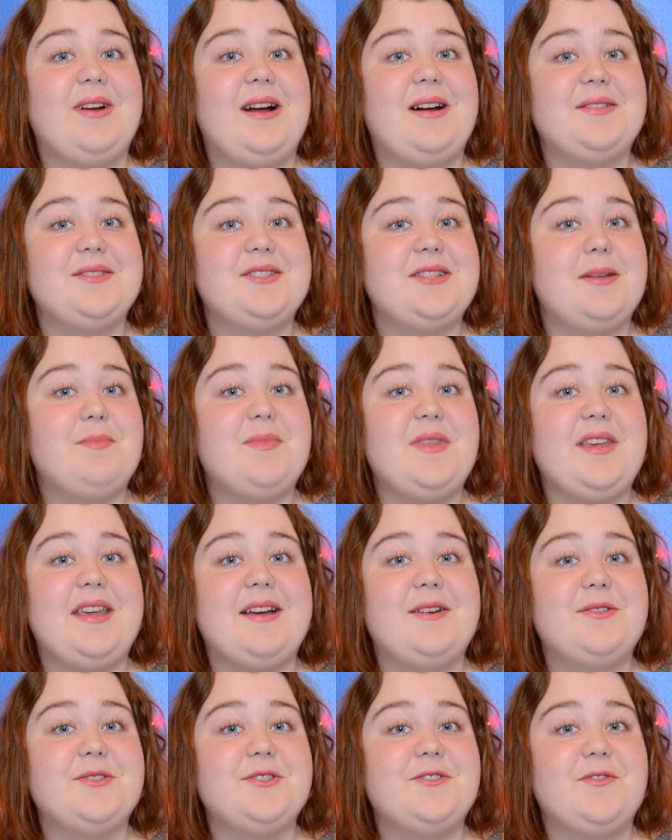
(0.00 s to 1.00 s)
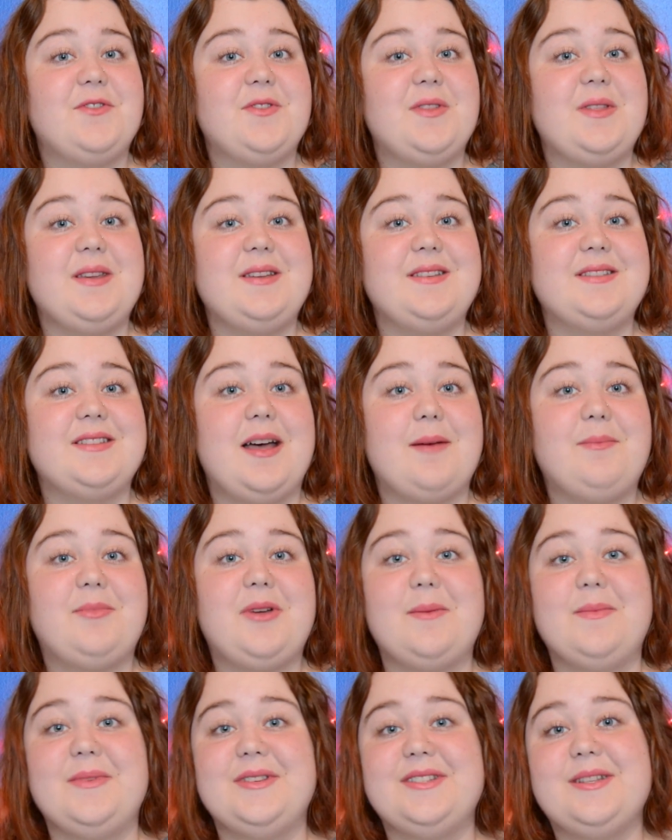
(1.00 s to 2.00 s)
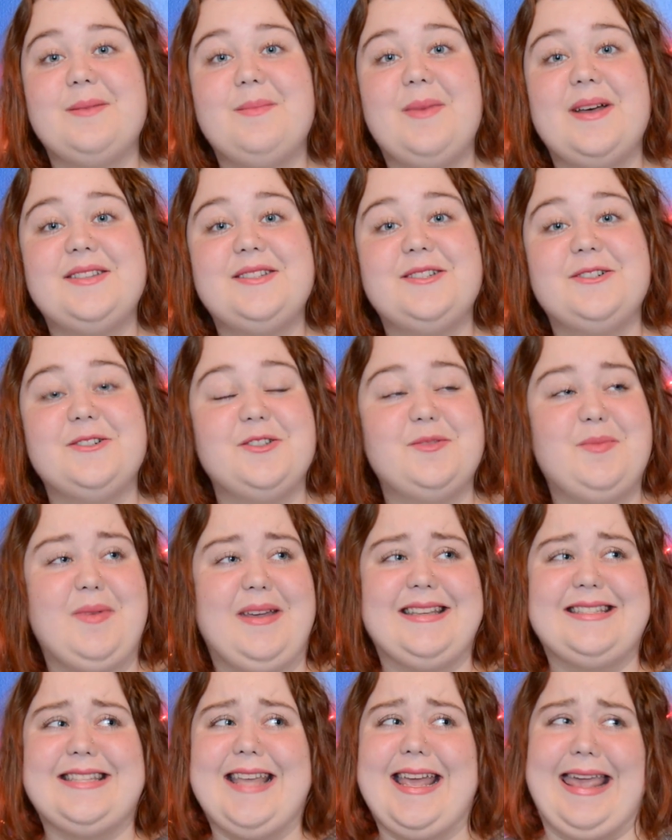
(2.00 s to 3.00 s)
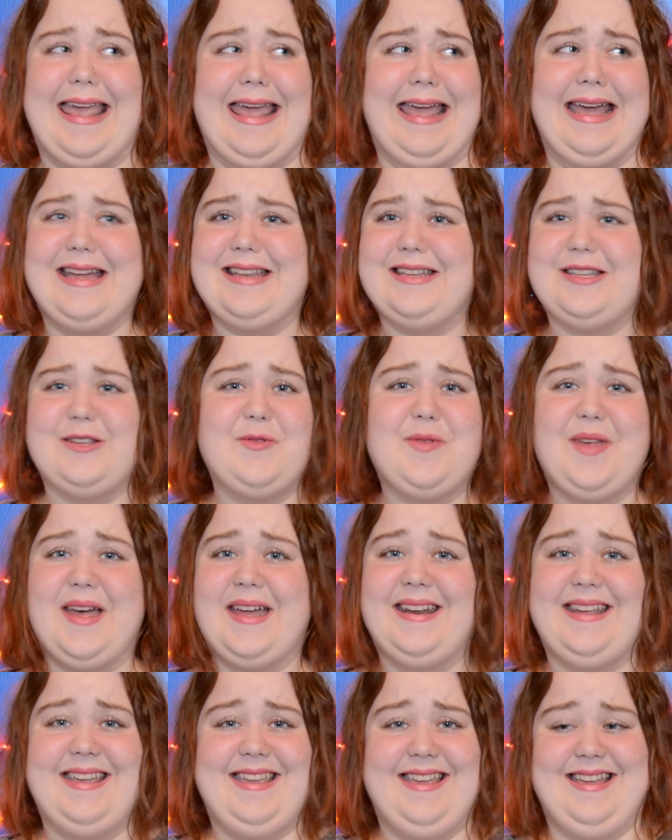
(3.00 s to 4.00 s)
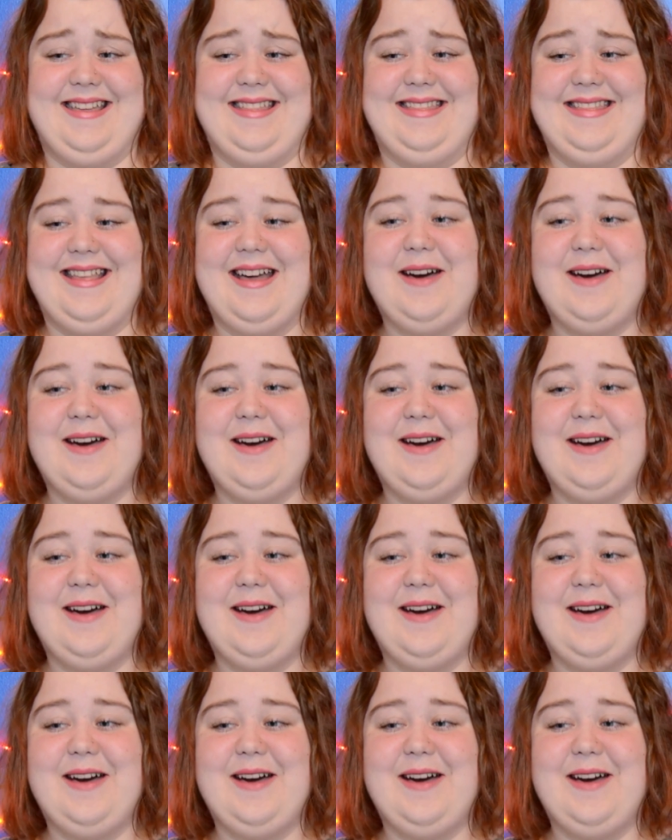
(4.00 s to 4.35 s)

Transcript: out something else for these upcoming semesters because I can't do that again.